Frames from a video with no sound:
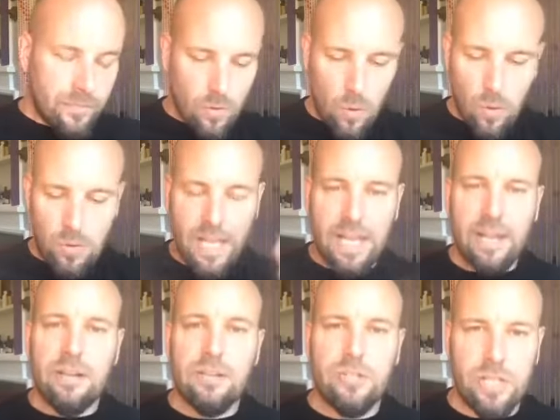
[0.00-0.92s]
whole
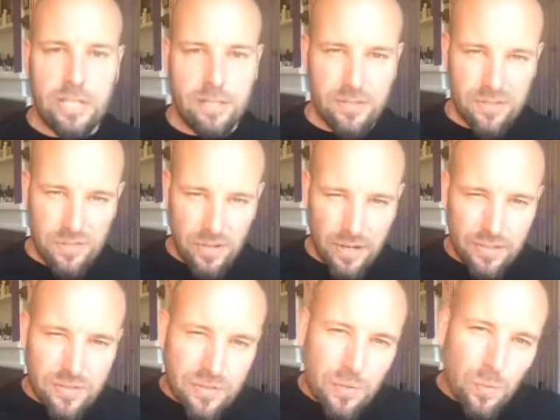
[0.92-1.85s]
energy
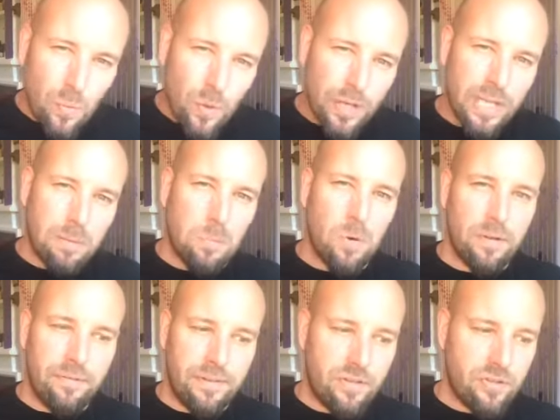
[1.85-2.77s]
starts working more
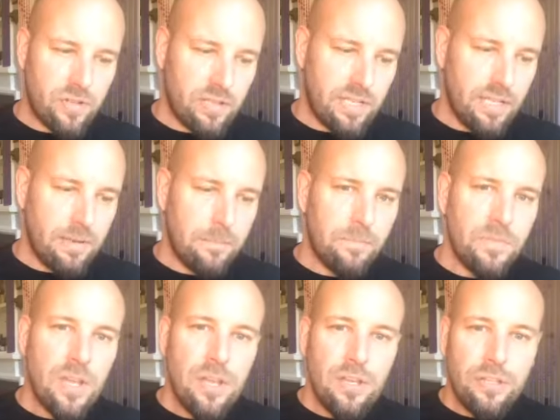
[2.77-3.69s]
efficiently.
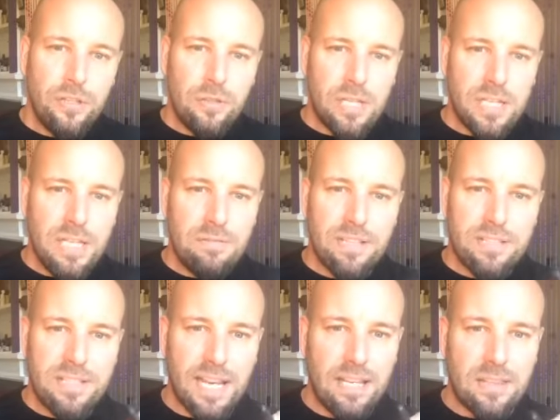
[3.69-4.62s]
You can even
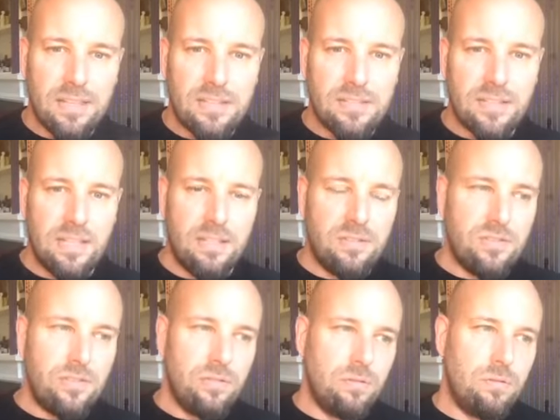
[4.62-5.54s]
take this
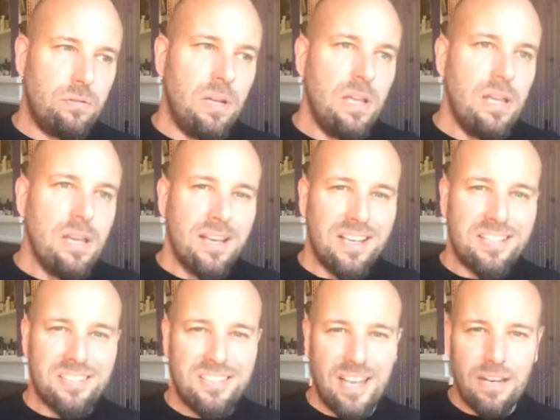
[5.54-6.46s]
into a
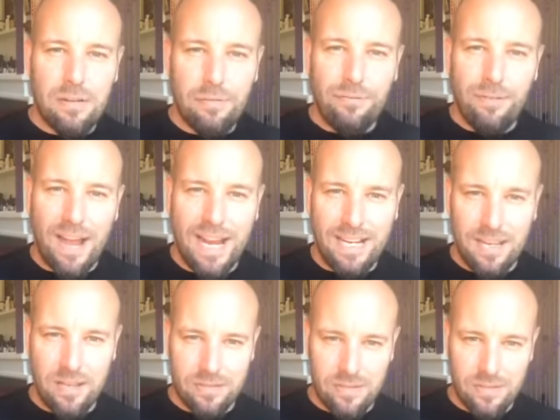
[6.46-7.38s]
state of
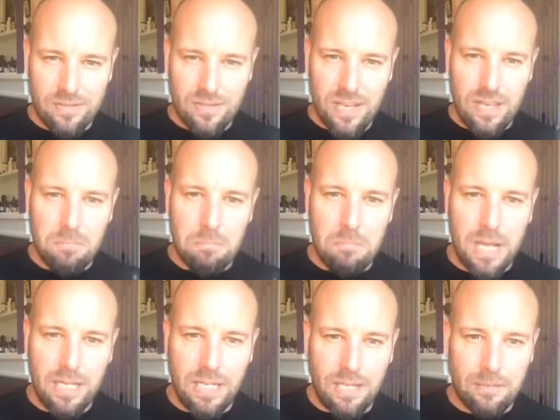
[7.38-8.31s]
finances and
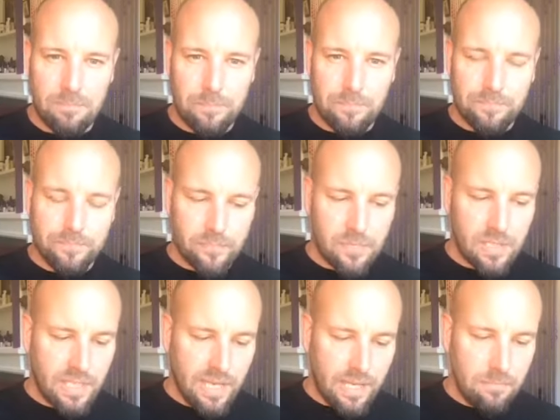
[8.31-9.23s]
money.
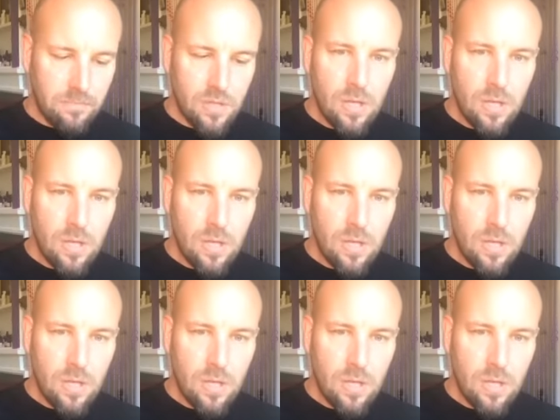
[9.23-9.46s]
Okay?